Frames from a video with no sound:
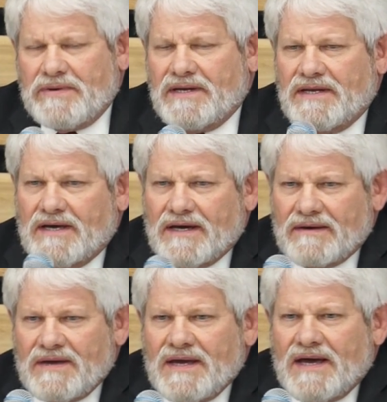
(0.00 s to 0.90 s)
been
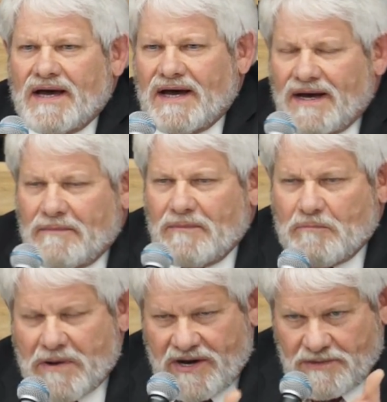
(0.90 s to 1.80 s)

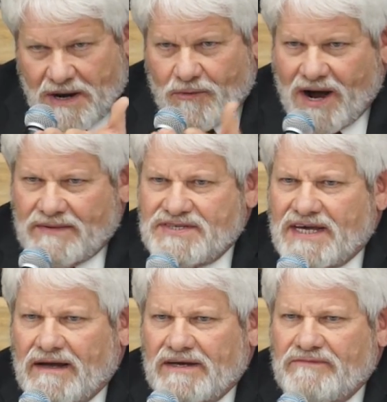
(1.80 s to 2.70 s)
married to my wife
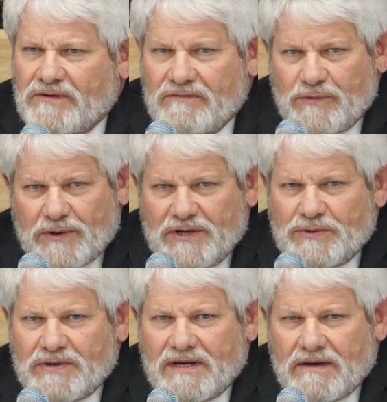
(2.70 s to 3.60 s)
Sally for
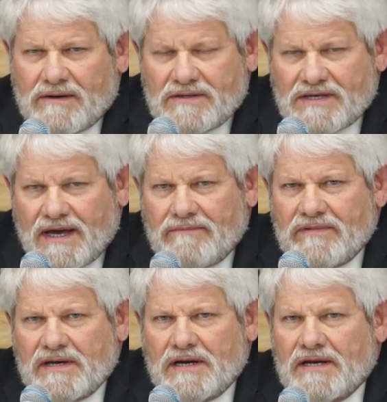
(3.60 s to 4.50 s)
43 years. I've
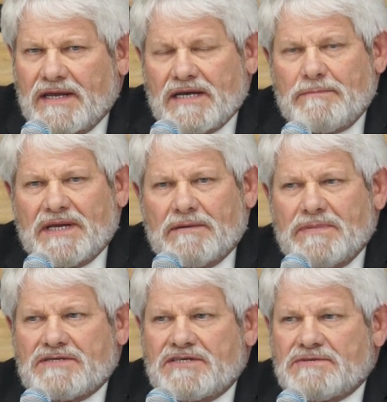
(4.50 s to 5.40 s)
been an independent
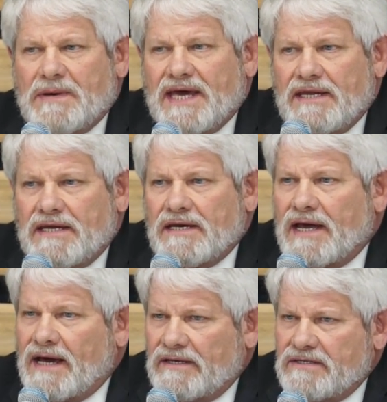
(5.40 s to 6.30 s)
businessman in
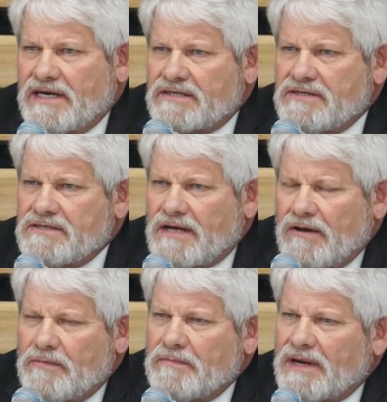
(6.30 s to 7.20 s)
Allen, Texas. I
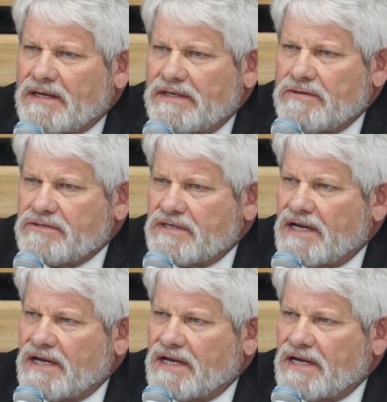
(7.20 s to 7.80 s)
opened my cleaners in